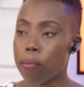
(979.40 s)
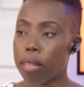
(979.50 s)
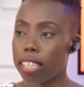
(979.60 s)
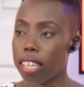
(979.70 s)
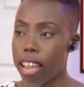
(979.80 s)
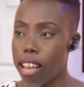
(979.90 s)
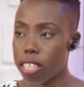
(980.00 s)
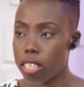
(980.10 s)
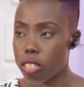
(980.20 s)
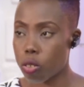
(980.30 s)
And
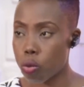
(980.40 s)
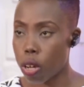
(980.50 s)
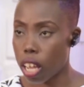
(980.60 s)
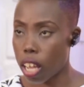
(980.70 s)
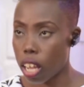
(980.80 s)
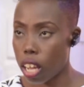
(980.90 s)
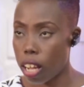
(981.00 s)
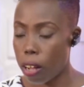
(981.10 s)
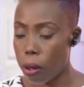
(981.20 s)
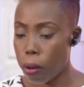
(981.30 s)
yes, we
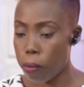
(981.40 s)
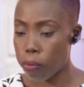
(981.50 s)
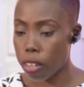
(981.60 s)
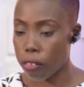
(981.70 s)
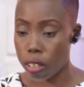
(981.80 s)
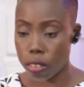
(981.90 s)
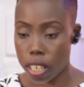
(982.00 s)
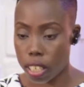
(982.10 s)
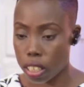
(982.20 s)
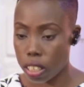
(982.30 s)
are
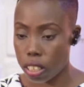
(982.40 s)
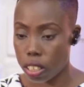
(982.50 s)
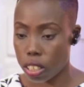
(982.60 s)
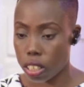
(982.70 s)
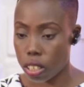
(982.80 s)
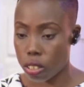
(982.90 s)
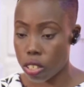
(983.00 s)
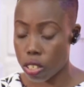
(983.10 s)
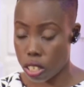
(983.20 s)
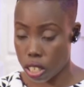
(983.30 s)
founded in
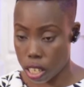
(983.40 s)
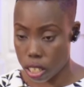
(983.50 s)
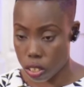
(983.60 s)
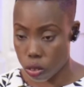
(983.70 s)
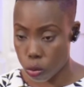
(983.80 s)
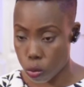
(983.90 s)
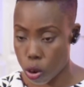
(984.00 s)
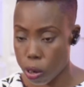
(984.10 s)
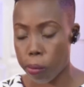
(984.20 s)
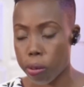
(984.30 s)
Delta States,
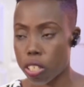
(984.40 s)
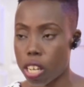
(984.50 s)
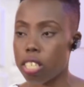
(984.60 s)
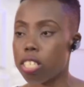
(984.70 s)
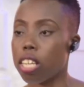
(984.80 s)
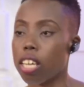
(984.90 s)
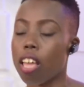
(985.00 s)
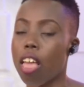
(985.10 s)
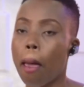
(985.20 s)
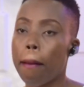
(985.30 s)
Warri precisely,
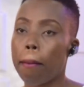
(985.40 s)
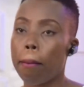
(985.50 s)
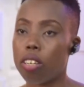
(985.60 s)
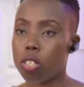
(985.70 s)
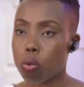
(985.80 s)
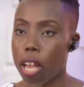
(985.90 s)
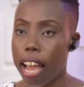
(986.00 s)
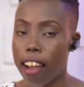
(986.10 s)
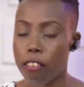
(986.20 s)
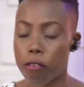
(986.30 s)
but we
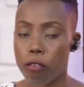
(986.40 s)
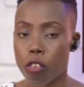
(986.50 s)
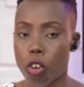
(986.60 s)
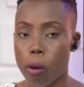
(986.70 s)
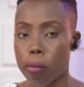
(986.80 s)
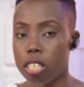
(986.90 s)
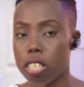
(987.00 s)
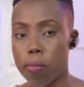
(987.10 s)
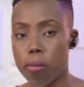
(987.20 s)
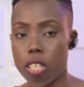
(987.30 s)
have
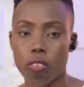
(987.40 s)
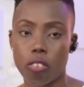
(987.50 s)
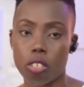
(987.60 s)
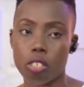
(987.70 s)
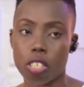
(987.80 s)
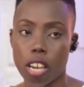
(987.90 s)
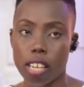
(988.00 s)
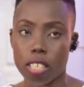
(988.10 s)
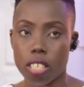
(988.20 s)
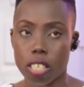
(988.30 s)
community-based
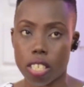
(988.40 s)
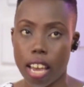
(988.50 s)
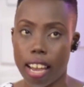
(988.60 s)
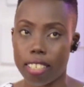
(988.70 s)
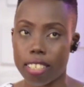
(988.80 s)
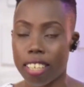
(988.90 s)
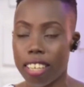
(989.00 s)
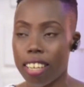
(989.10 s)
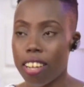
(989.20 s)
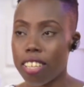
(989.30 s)
volunteers. And
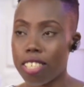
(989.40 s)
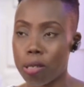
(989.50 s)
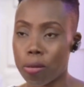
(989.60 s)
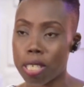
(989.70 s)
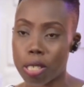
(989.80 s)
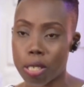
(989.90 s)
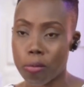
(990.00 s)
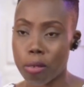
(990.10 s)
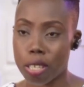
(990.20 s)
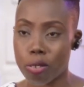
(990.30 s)
this brings
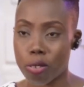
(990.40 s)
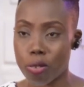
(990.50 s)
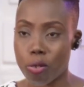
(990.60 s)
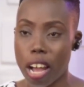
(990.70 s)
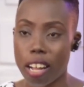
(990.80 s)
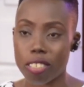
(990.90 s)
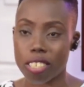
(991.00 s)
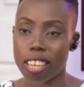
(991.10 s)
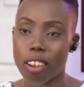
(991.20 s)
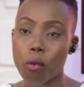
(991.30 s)
me to where I'll
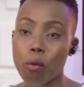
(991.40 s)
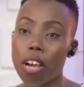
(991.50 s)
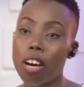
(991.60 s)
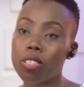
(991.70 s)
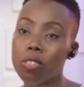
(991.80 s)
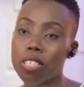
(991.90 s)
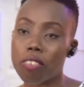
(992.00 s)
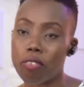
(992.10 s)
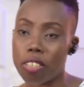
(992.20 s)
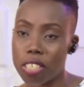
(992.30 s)
say we also
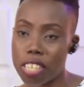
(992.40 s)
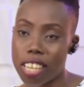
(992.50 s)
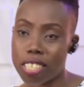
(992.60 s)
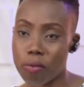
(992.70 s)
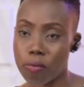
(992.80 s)
need volunteers in